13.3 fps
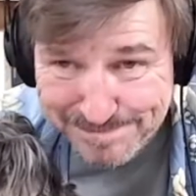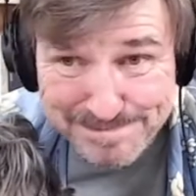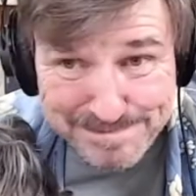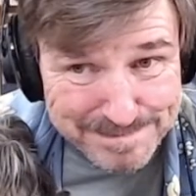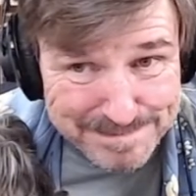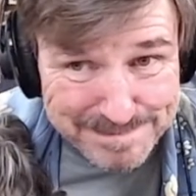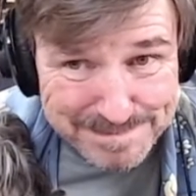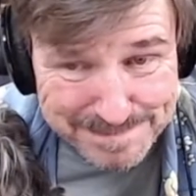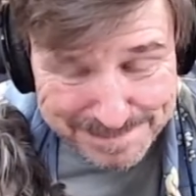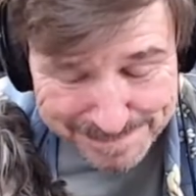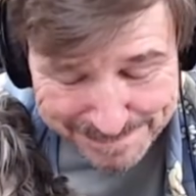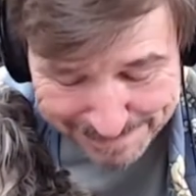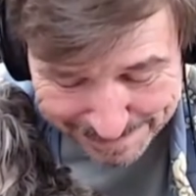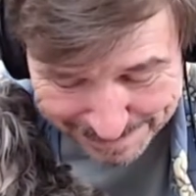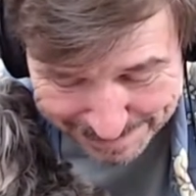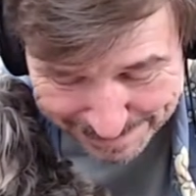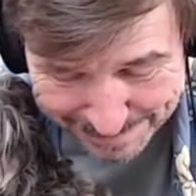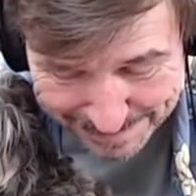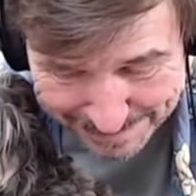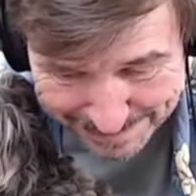
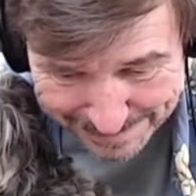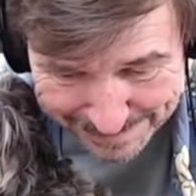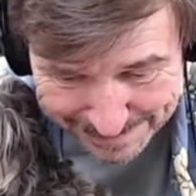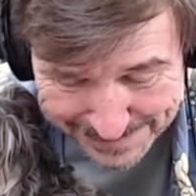Nothing is said.